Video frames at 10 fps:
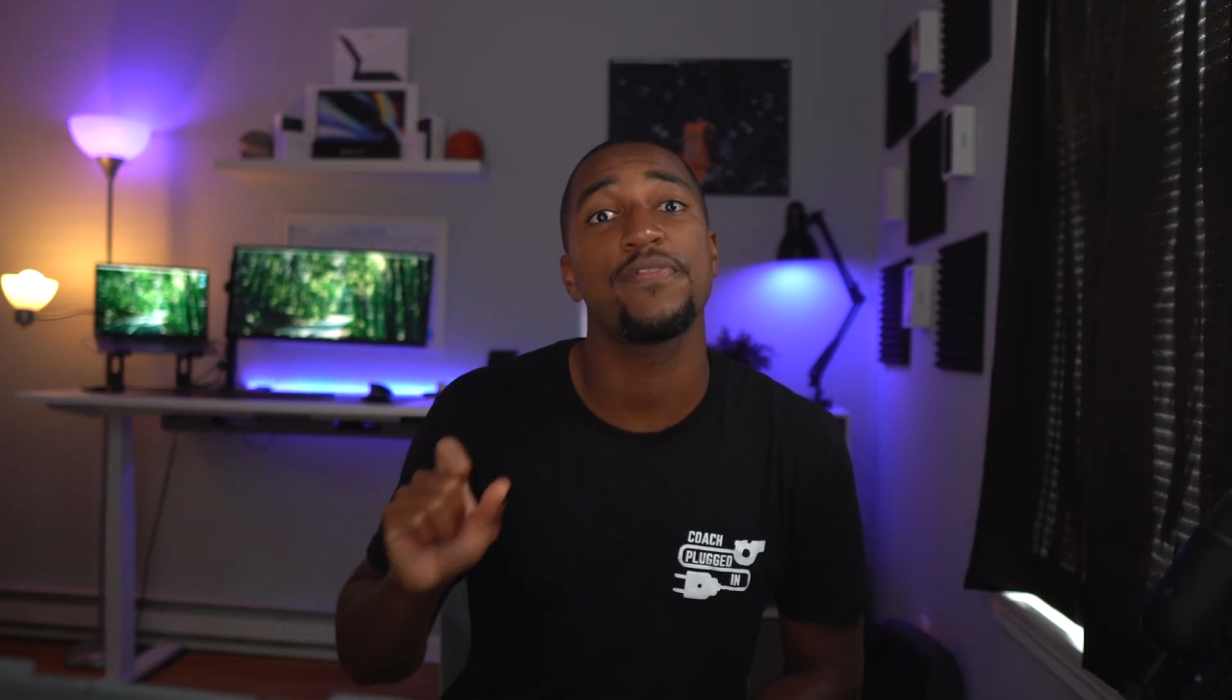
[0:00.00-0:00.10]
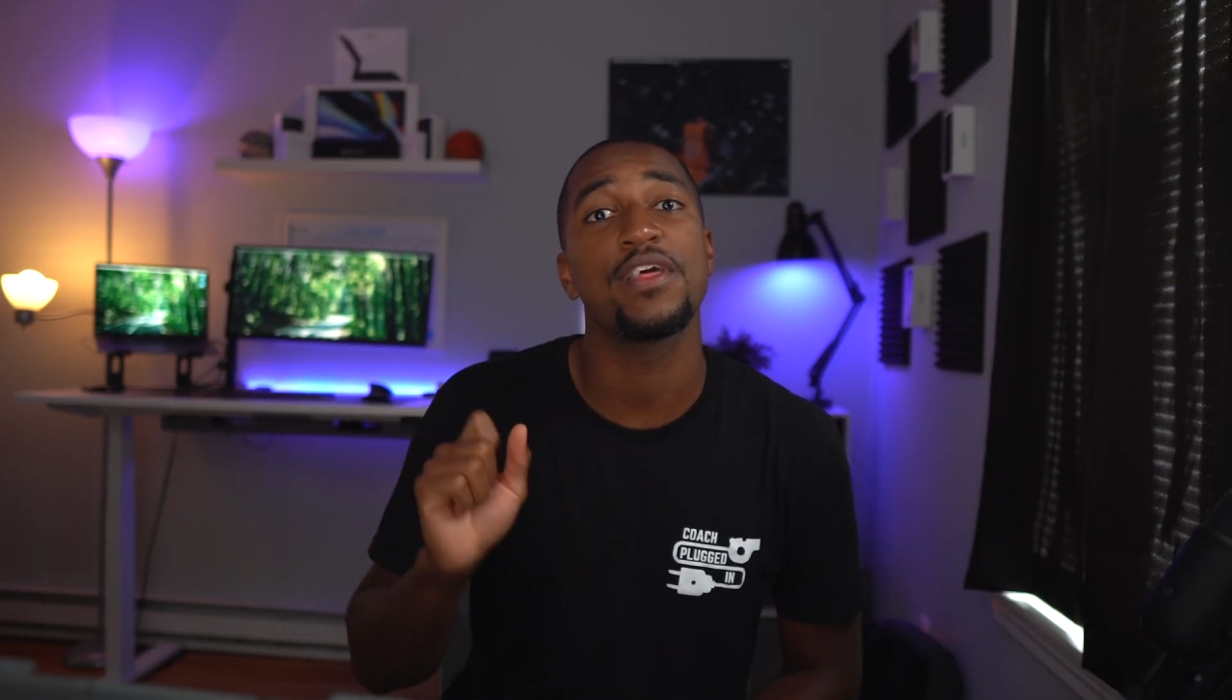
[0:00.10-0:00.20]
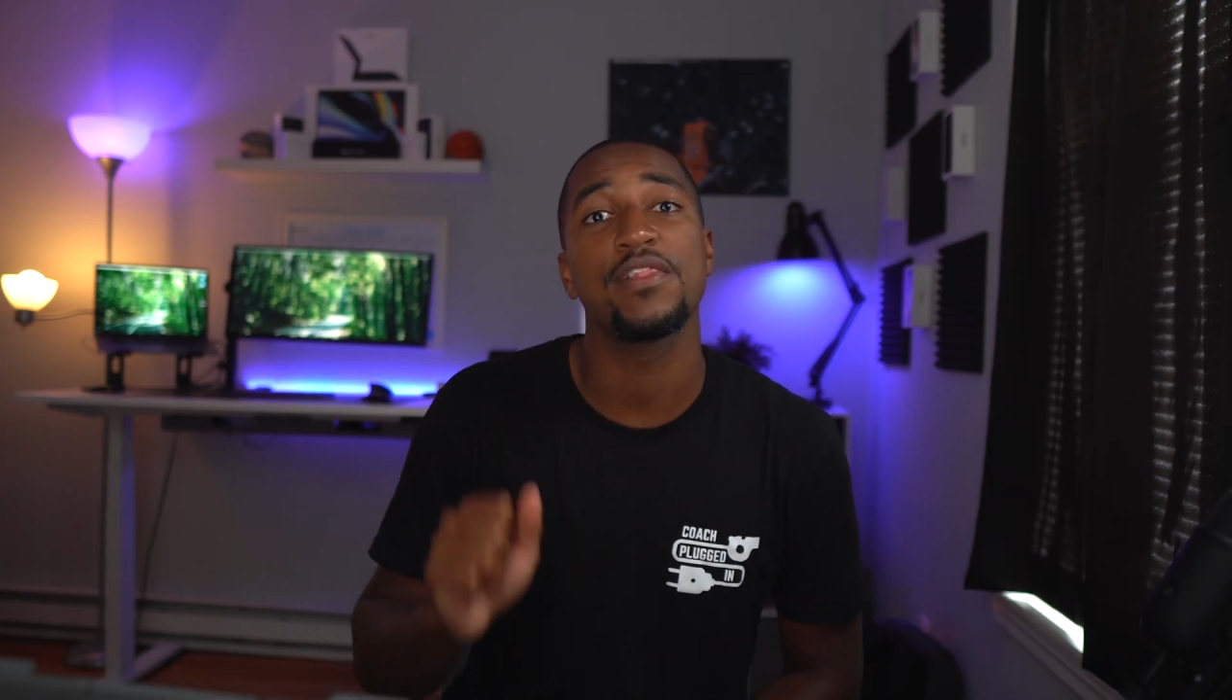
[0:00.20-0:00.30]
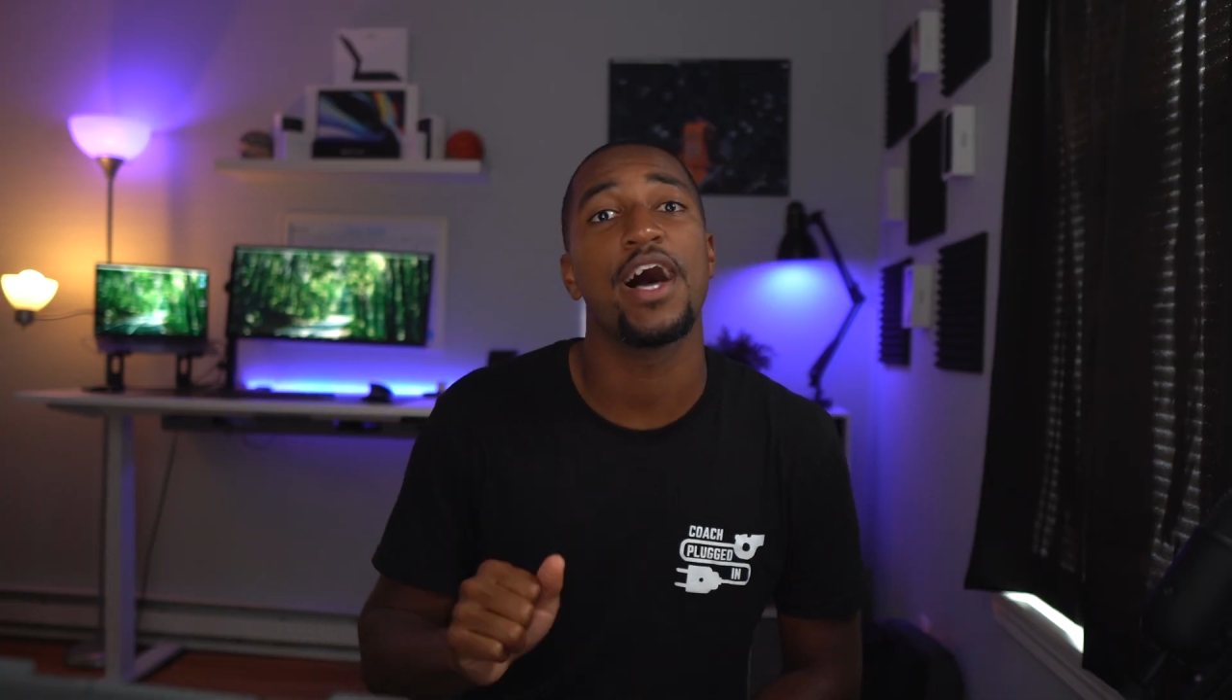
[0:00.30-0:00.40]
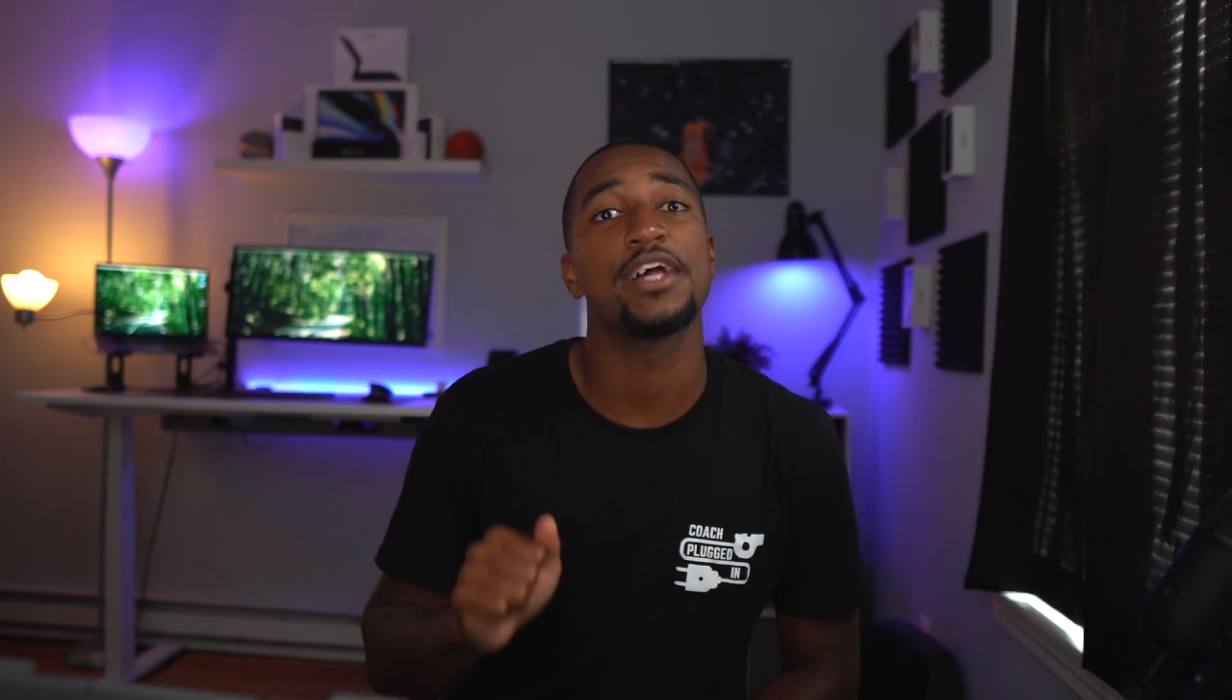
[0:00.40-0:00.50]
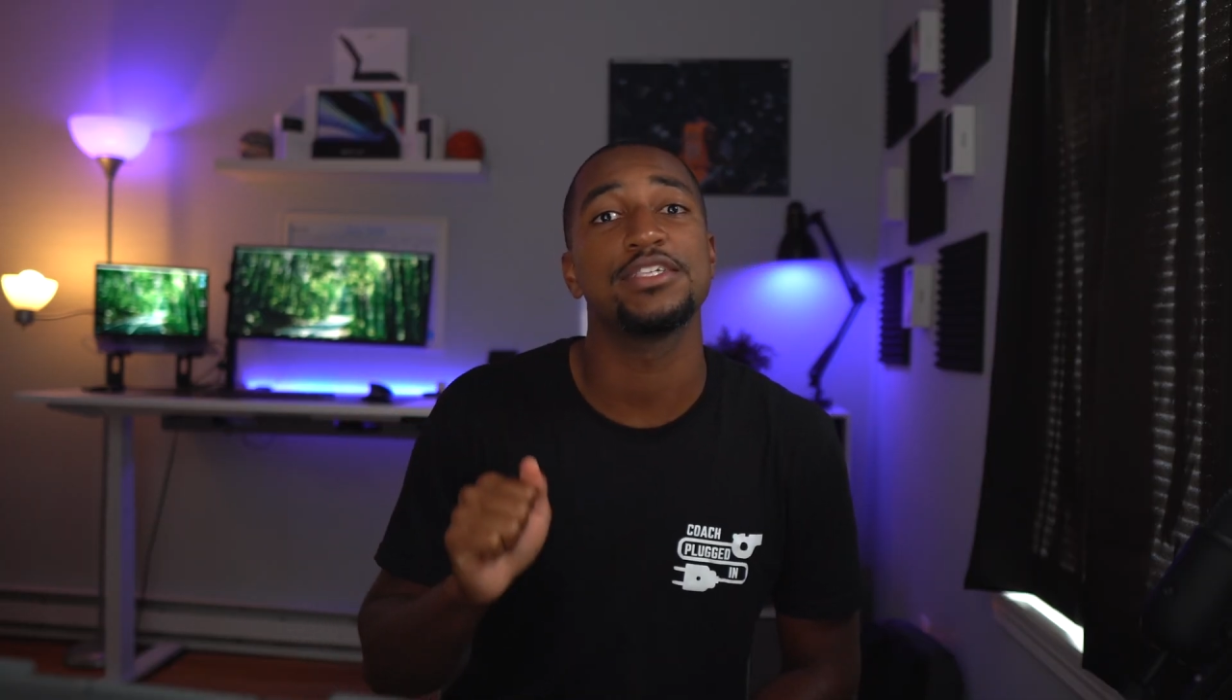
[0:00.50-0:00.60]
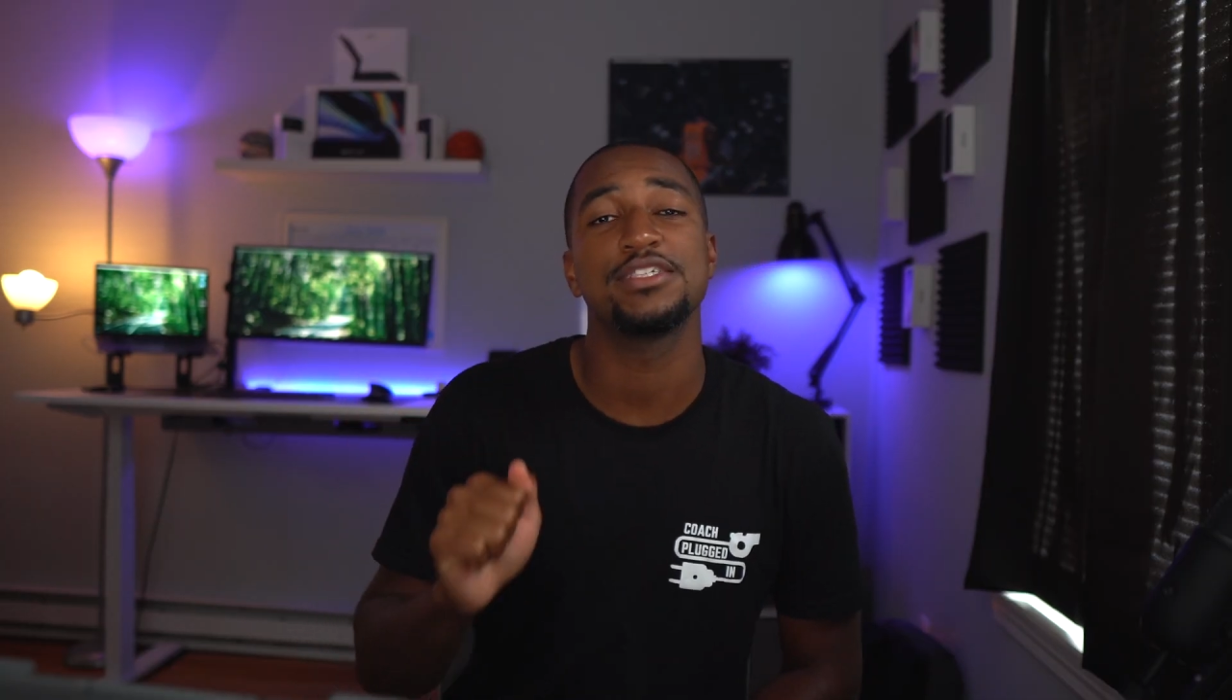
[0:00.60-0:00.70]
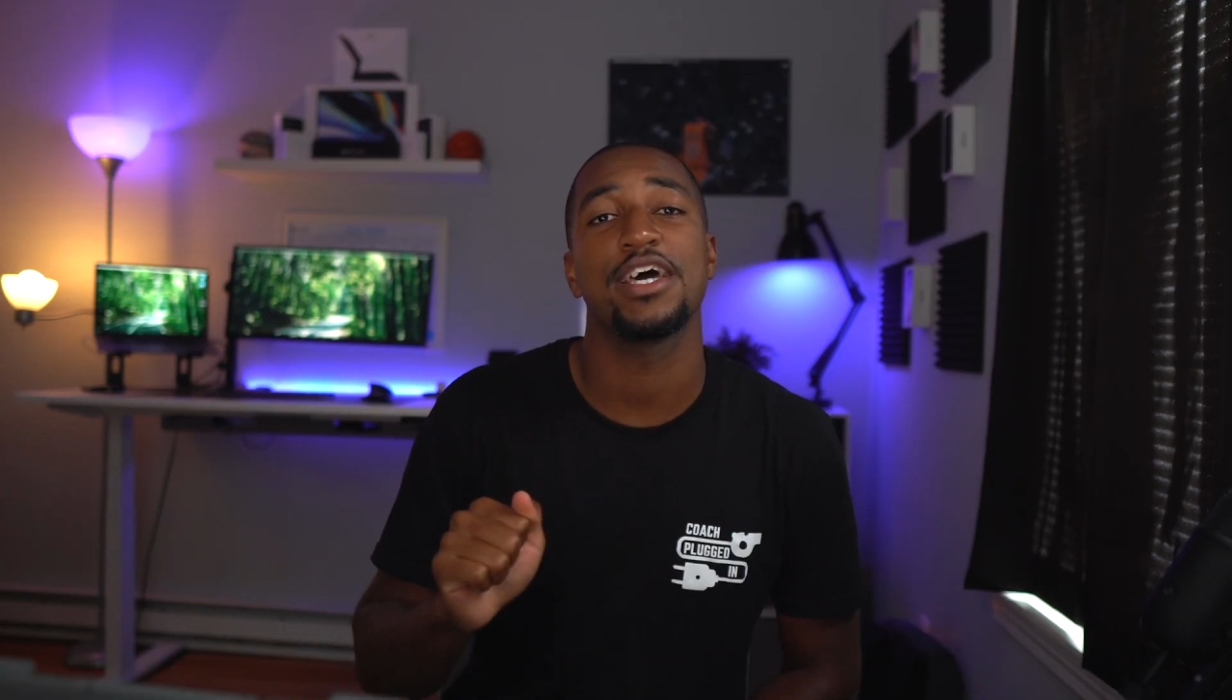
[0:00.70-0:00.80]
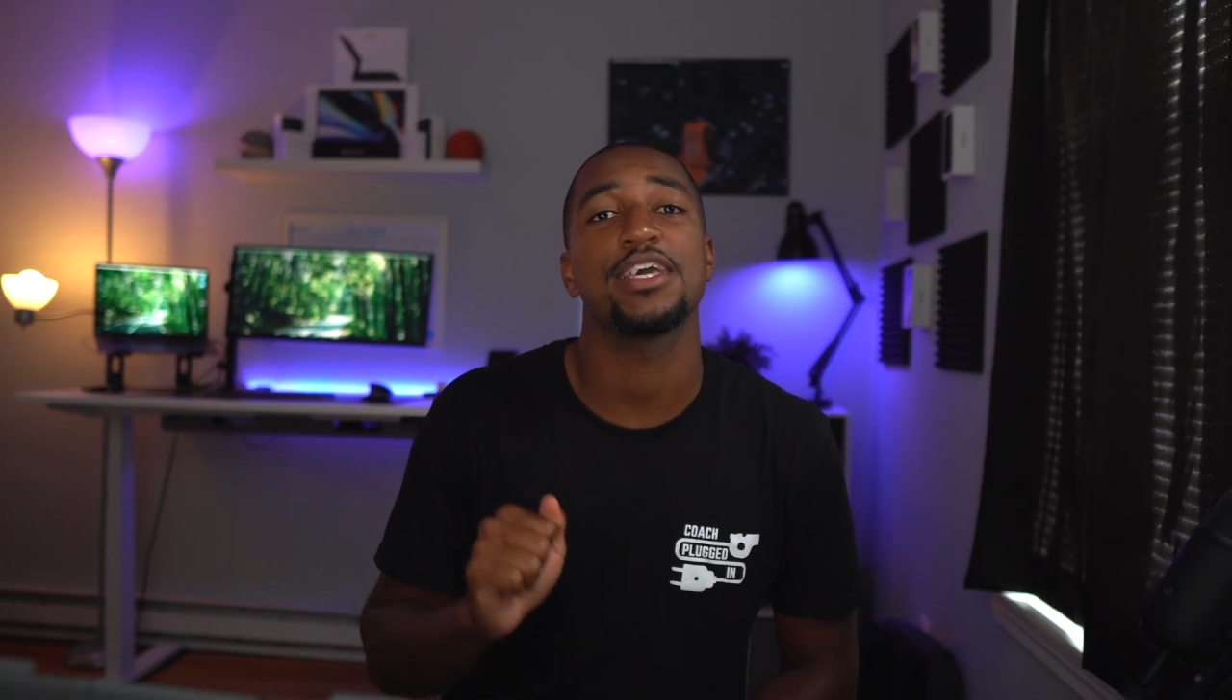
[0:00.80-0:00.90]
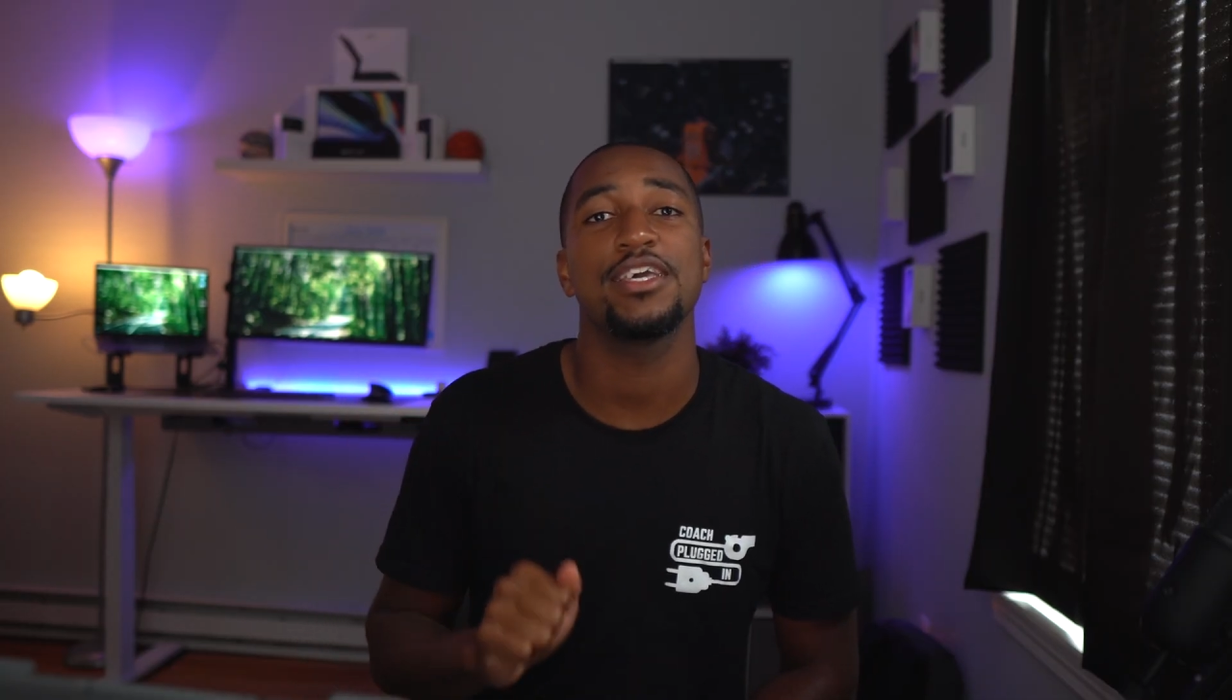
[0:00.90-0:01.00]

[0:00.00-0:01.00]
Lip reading: the Logitech